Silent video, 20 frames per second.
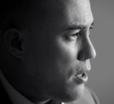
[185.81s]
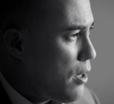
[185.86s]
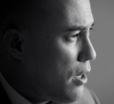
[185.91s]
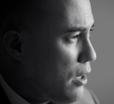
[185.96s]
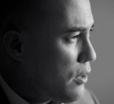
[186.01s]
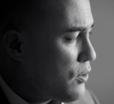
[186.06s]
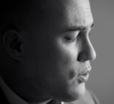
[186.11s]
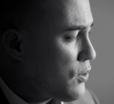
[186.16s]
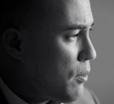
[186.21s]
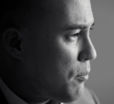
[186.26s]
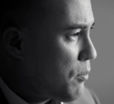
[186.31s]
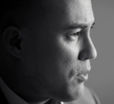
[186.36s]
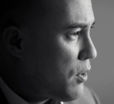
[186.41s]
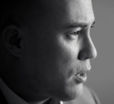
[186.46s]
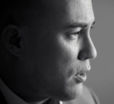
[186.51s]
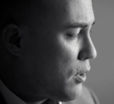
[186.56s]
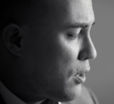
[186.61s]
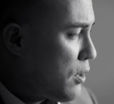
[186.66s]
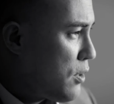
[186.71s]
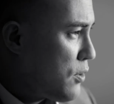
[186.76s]
It's something
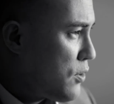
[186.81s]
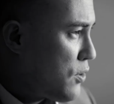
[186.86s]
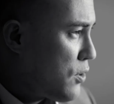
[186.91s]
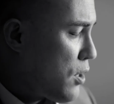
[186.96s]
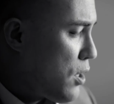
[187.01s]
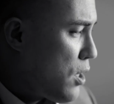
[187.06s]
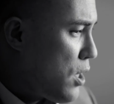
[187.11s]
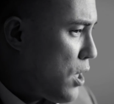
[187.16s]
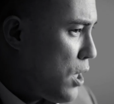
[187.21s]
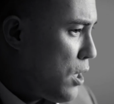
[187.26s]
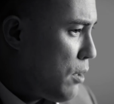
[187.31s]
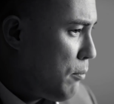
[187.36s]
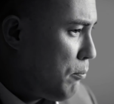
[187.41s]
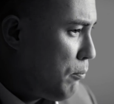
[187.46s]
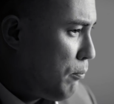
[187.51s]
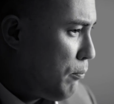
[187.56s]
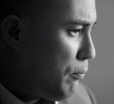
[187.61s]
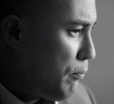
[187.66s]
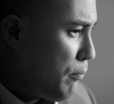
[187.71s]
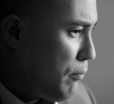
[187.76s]
that is
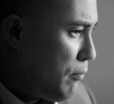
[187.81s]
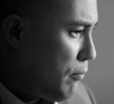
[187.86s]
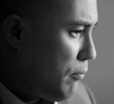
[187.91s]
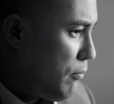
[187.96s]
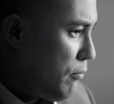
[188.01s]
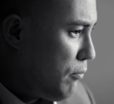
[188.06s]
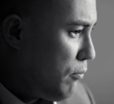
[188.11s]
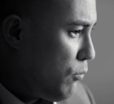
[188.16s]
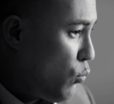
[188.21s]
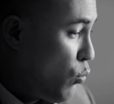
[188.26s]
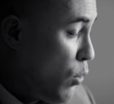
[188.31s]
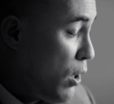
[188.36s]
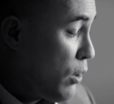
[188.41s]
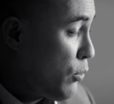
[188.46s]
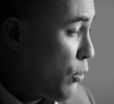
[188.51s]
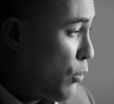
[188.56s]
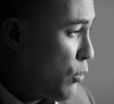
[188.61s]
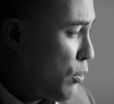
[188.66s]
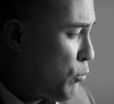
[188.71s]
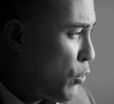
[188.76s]
um, well
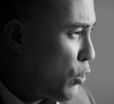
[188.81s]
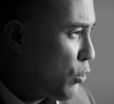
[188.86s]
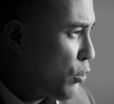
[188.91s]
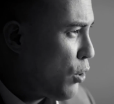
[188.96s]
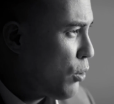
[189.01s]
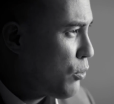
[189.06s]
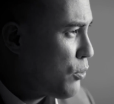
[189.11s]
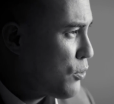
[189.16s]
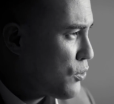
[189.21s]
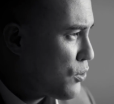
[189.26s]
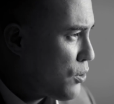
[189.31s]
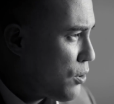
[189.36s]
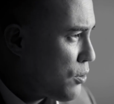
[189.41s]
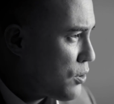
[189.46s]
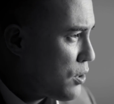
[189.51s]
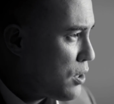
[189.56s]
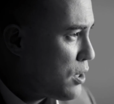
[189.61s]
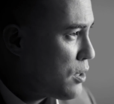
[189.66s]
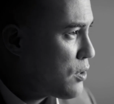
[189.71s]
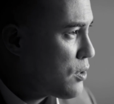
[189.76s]
known among connoisseurs
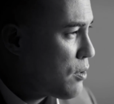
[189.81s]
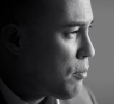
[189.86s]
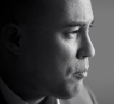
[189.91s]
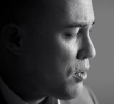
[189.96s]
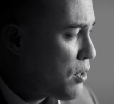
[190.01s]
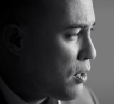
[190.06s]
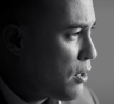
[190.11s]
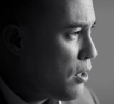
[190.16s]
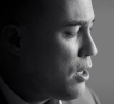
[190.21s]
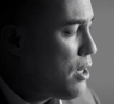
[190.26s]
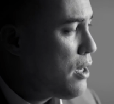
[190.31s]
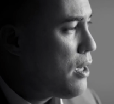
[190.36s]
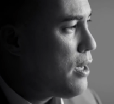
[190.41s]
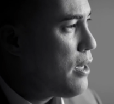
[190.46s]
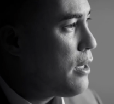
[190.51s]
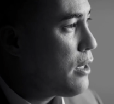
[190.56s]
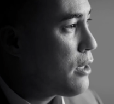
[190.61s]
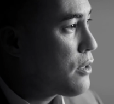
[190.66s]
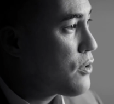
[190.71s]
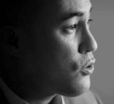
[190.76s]
and it's something
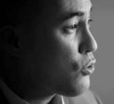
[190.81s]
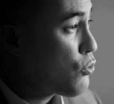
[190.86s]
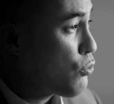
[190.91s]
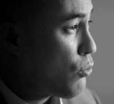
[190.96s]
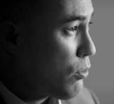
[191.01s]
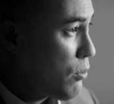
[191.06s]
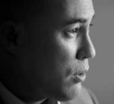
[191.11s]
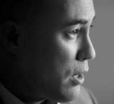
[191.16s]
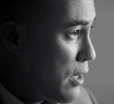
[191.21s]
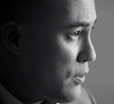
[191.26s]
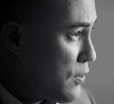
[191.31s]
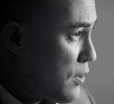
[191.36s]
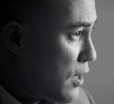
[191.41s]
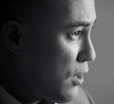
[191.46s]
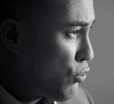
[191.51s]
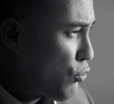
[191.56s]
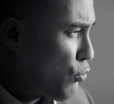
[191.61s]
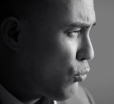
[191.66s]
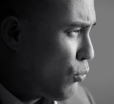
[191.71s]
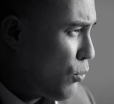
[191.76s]
extraordinarily
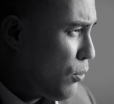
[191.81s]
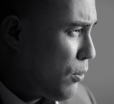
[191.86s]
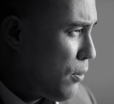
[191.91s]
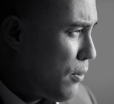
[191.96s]
sensual.